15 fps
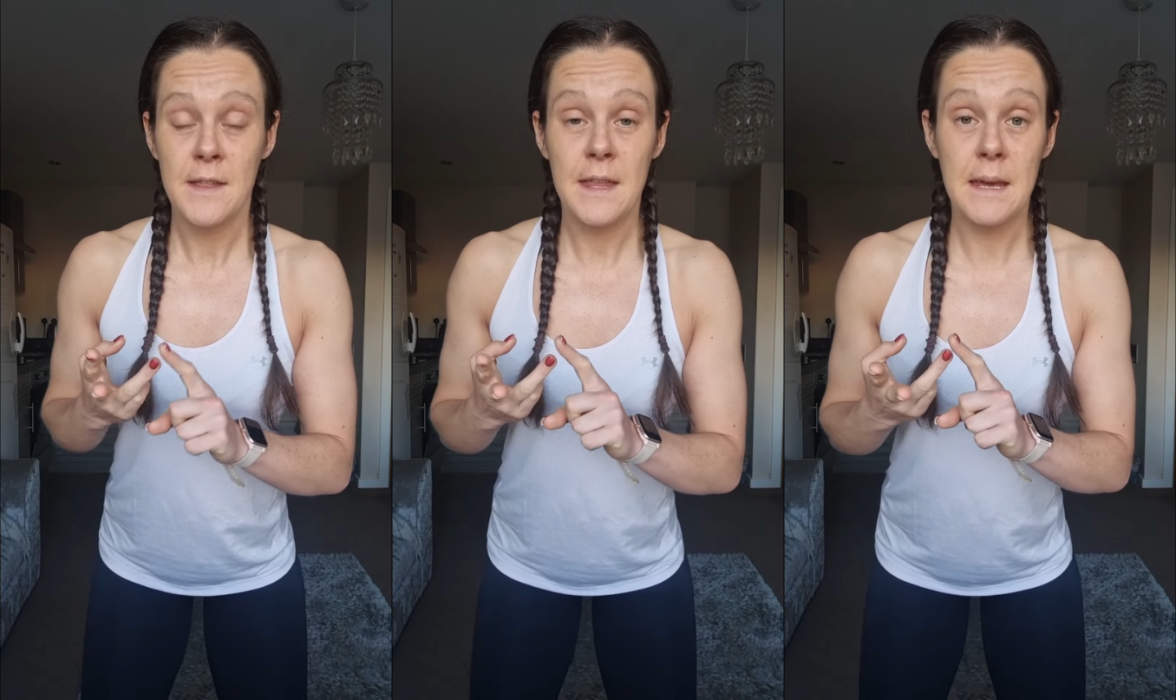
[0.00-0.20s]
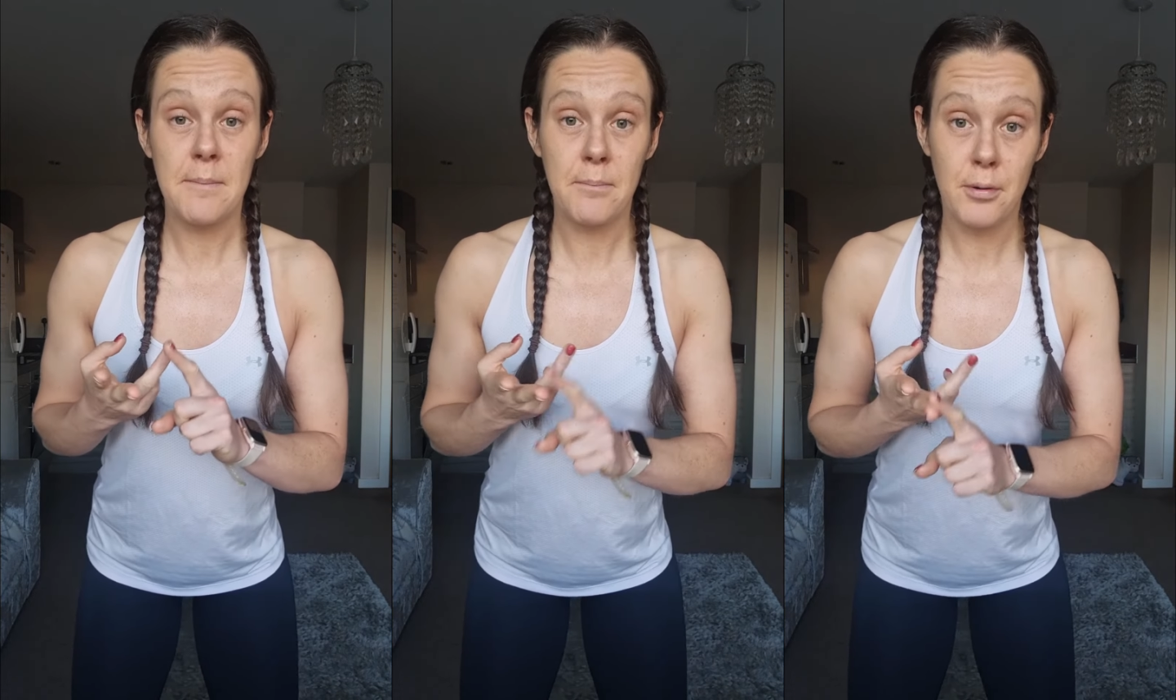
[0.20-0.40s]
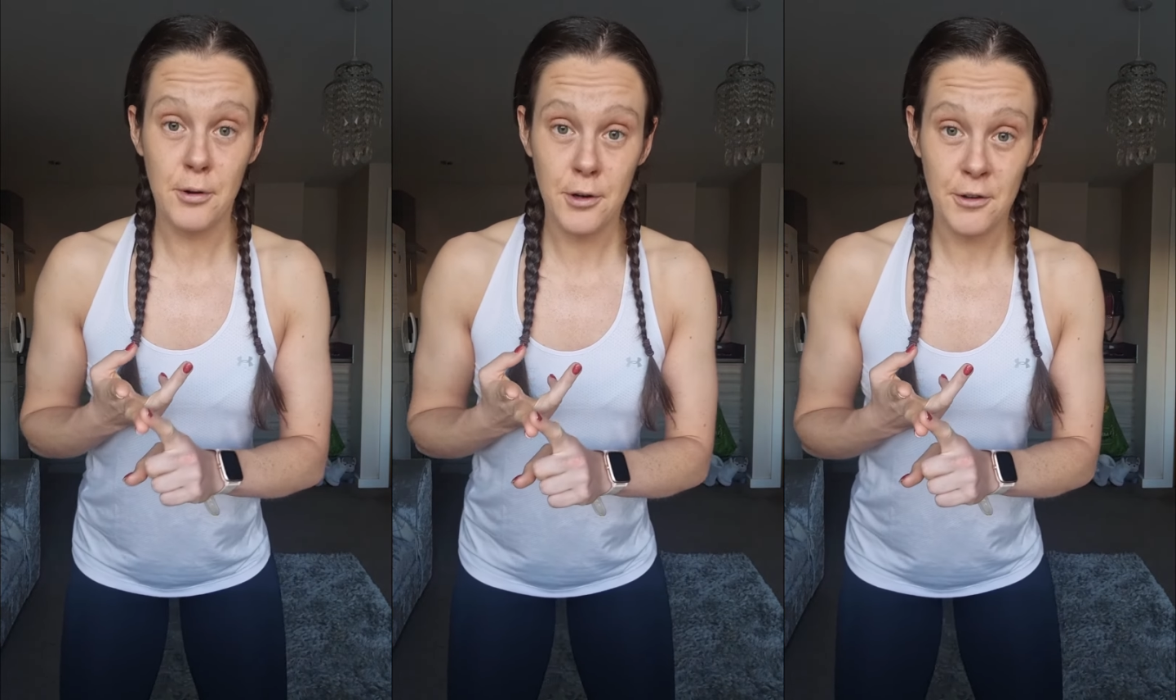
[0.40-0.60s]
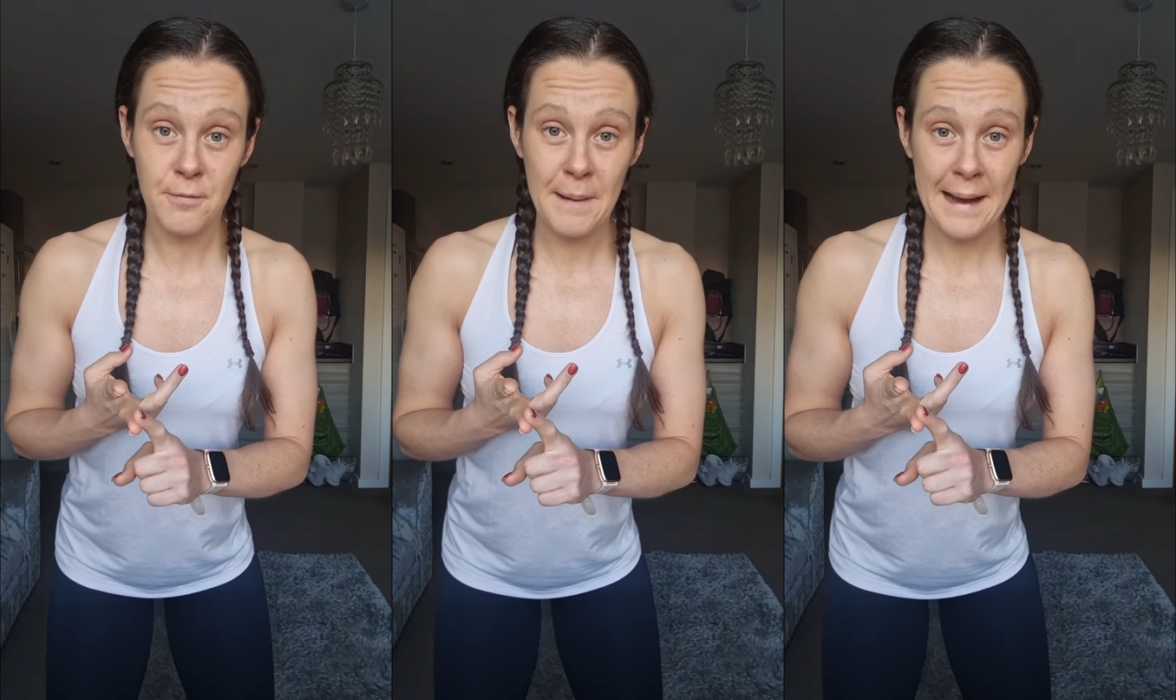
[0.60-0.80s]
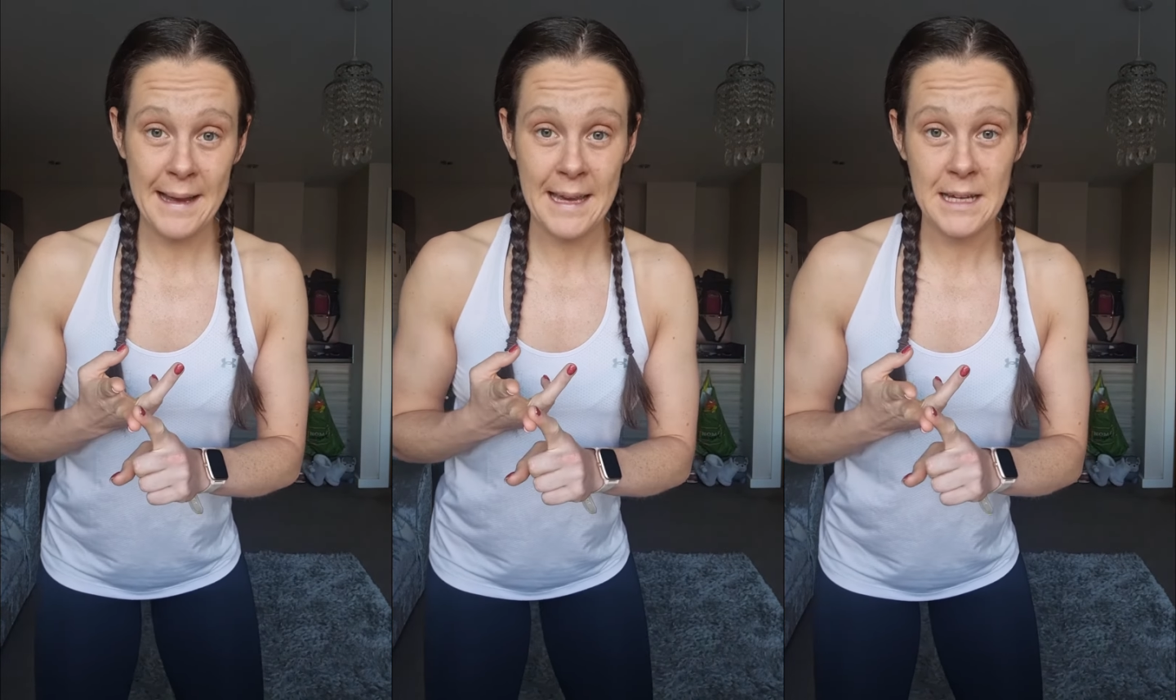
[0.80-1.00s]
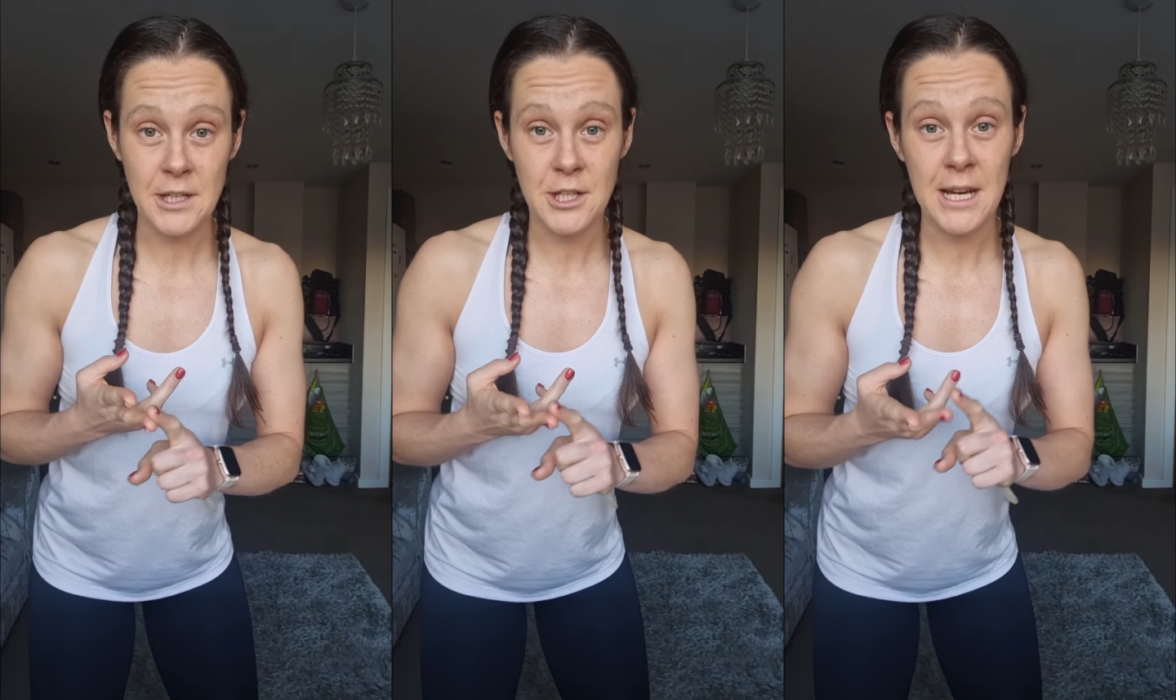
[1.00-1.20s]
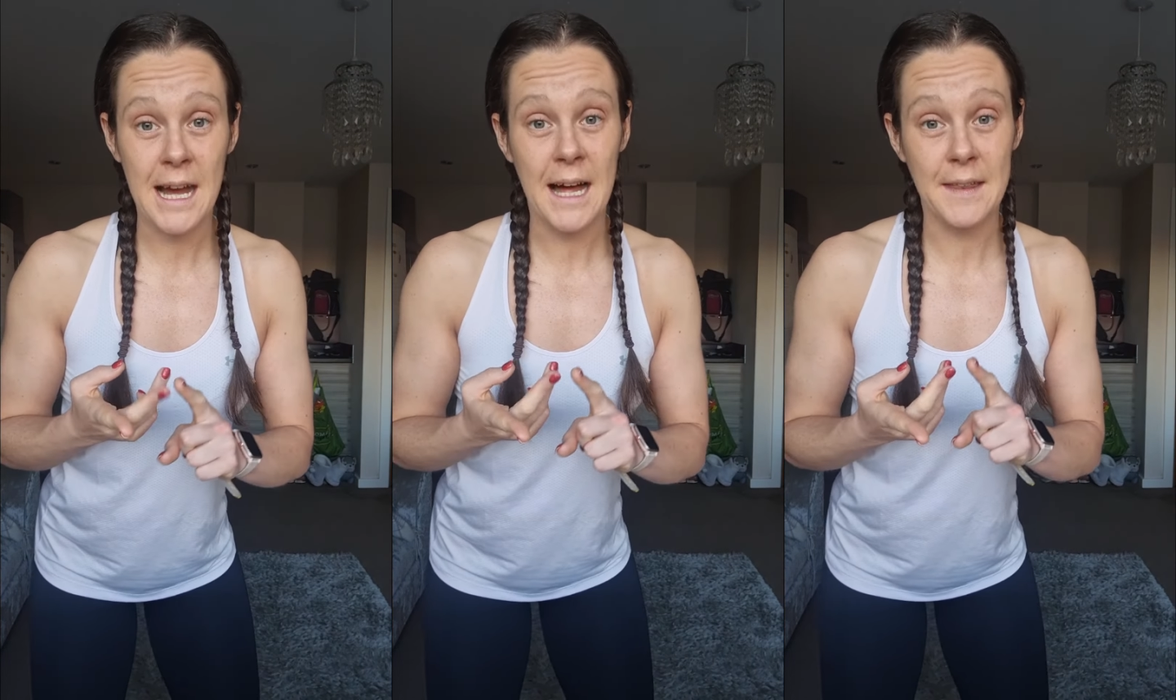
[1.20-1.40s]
the Improve package,